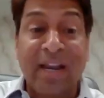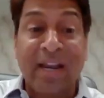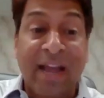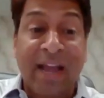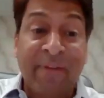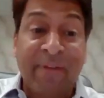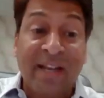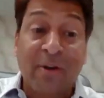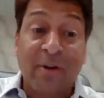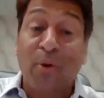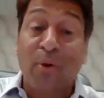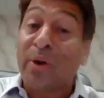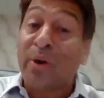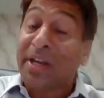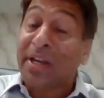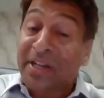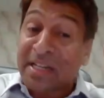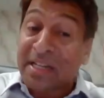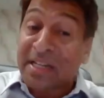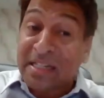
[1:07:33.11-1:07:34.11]
and I will go
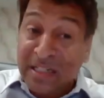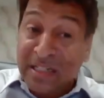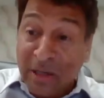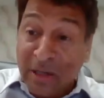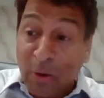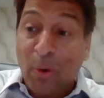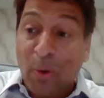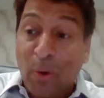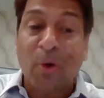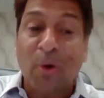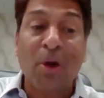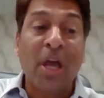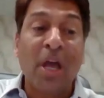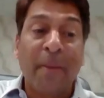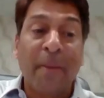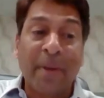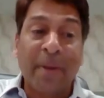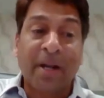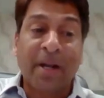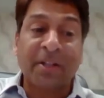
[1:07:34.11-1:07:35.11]
a little slow
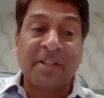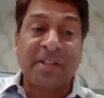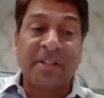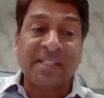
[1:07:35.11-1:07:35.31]
because